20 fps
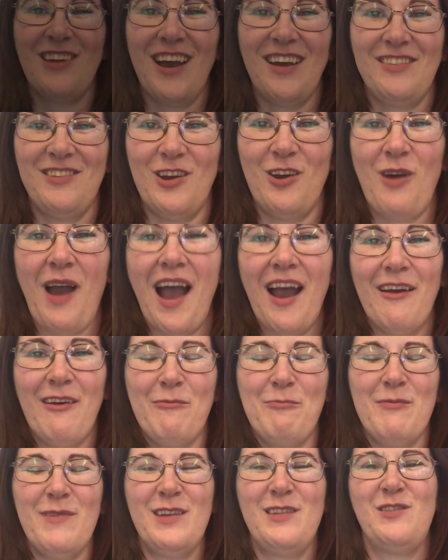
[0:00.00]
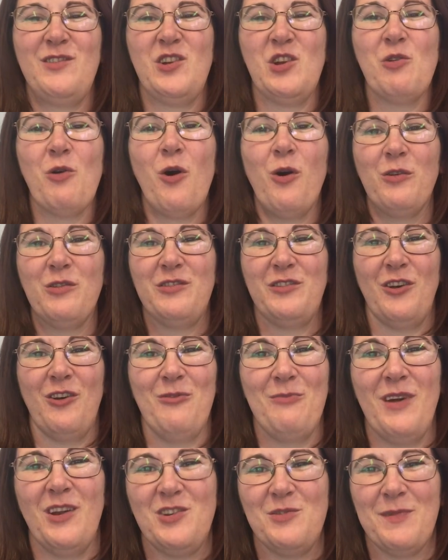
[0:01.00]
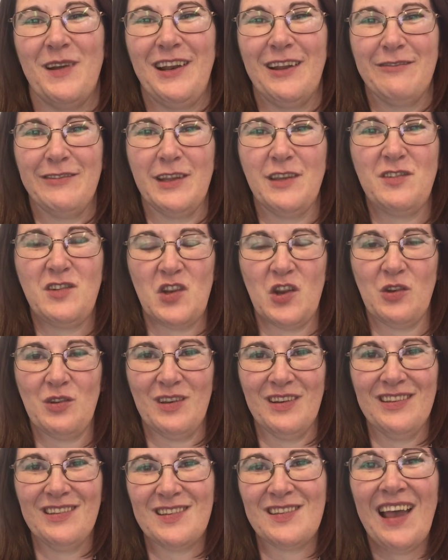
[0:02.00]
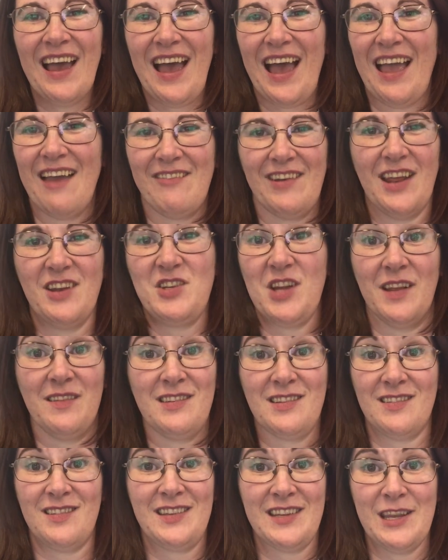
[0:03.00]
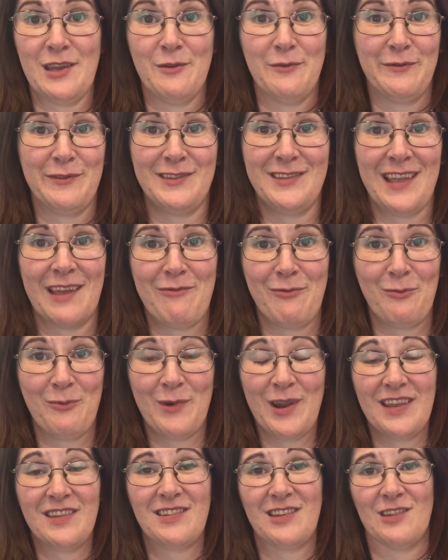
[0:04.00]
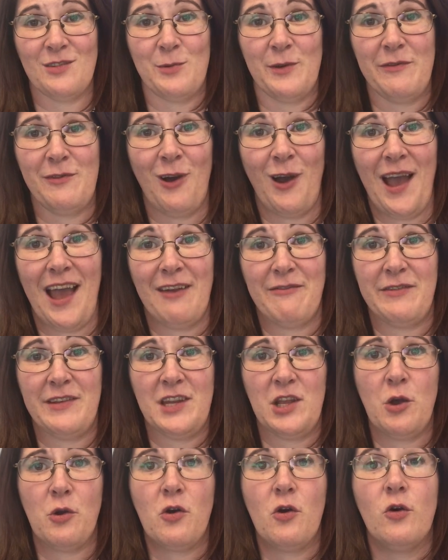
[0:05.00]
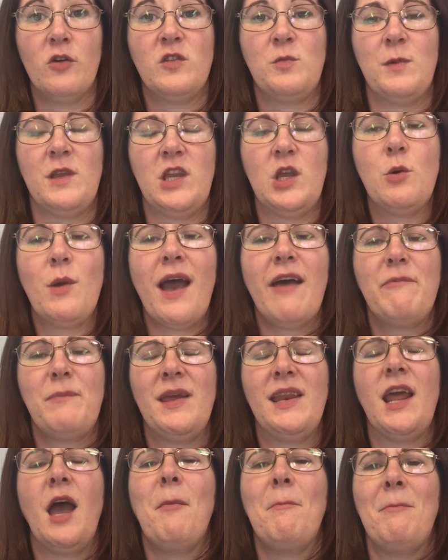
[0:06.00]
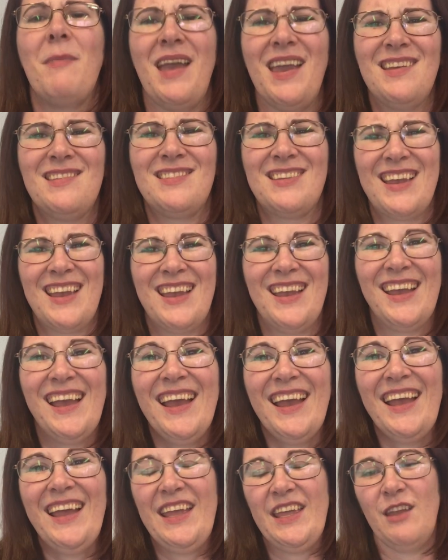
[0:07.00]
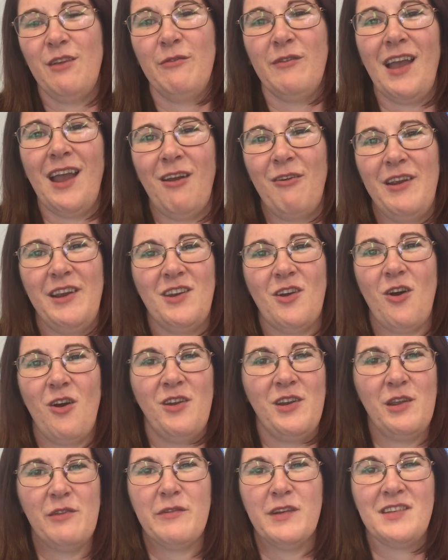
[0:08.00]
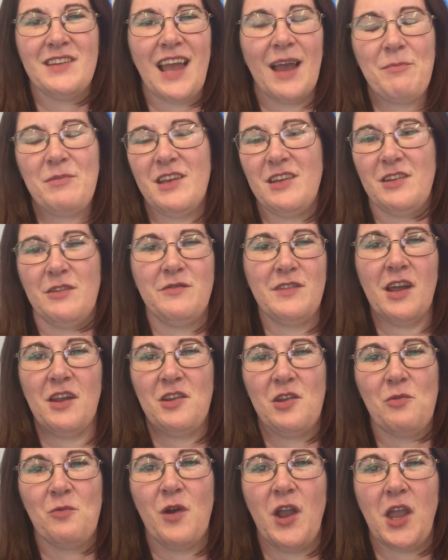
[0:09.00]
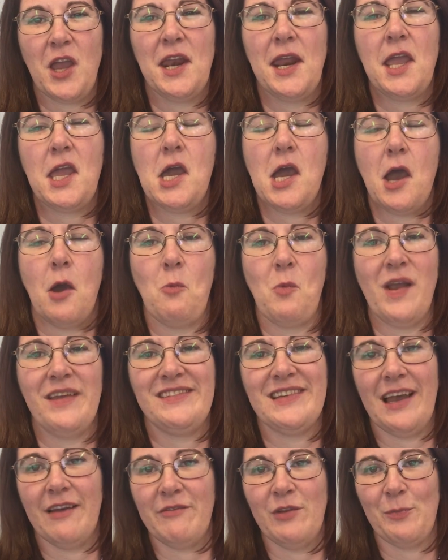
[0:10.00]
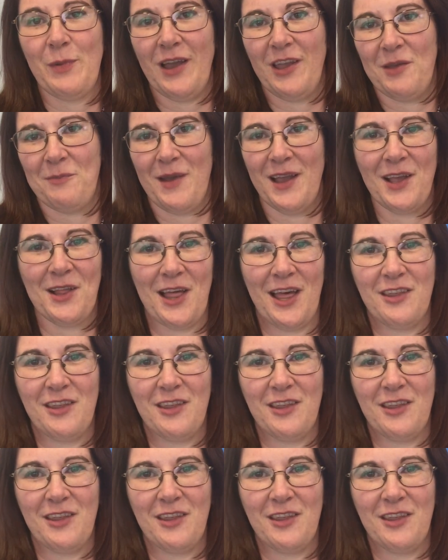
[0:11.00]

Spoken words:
tātou, I have missed you all so much, my lovely students. I haven't had a chance to see you for 7 weeks since we've not had video calls. But you have been amazing, you've carried on, you've adapted, you've done your work, and I can't wait to have you back in the